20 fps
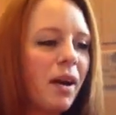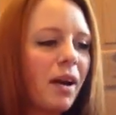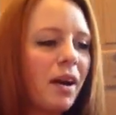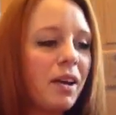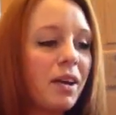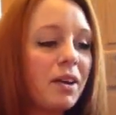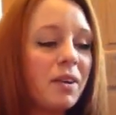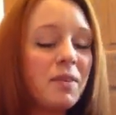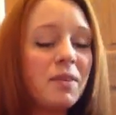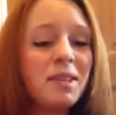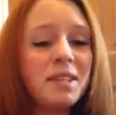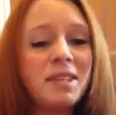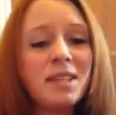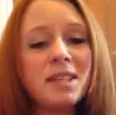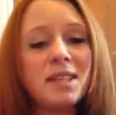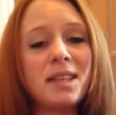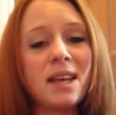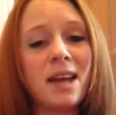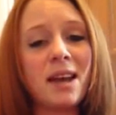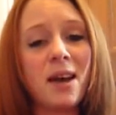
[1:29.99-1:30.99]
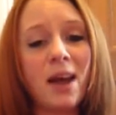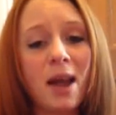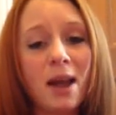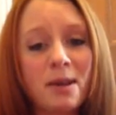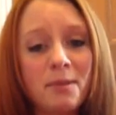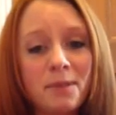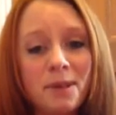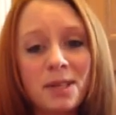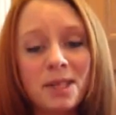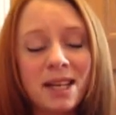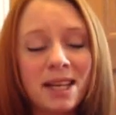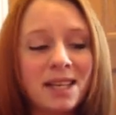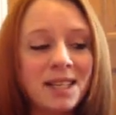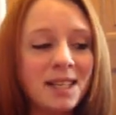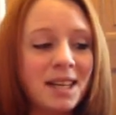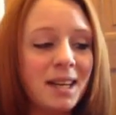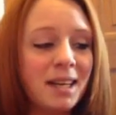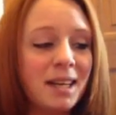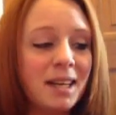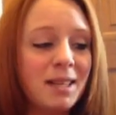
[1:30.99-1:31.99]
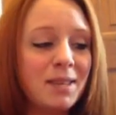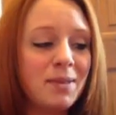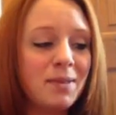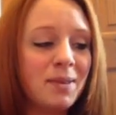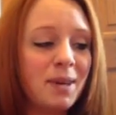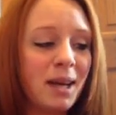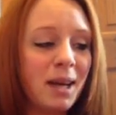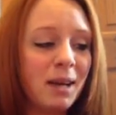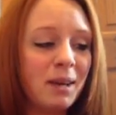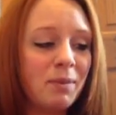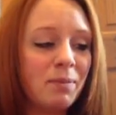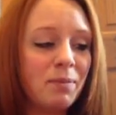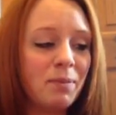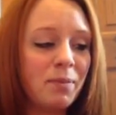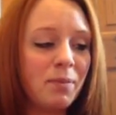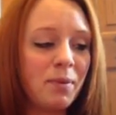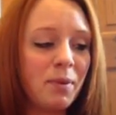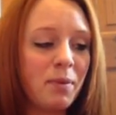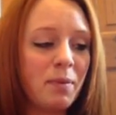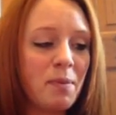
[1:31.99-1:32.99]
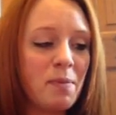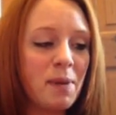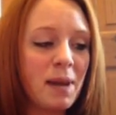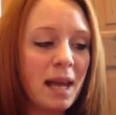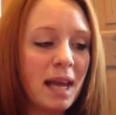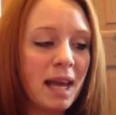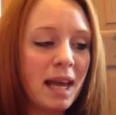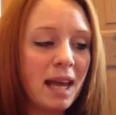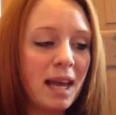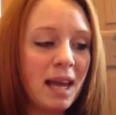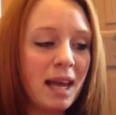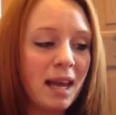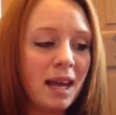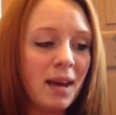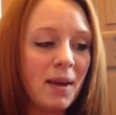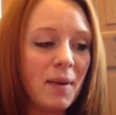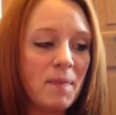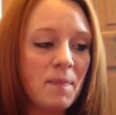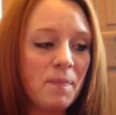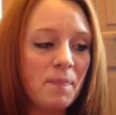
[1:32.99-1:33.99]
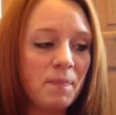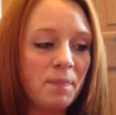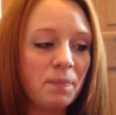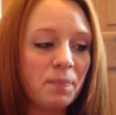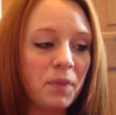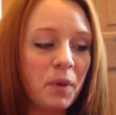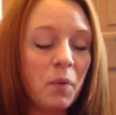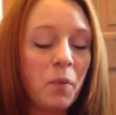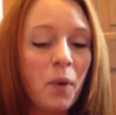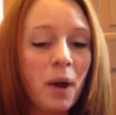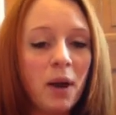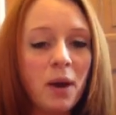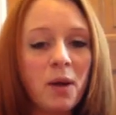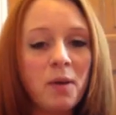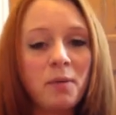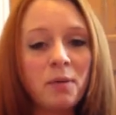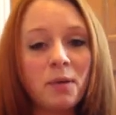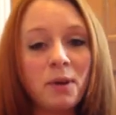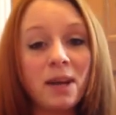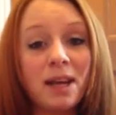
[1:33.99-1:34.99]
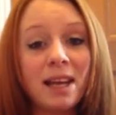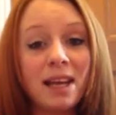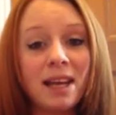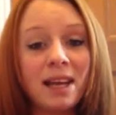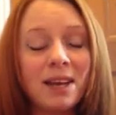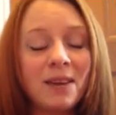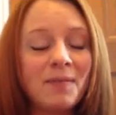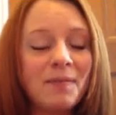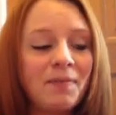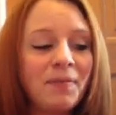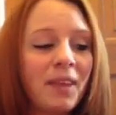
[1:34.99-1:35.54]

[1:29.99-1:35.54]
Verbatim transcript: I can honestly say I haven't changed that needle in probably well over a year.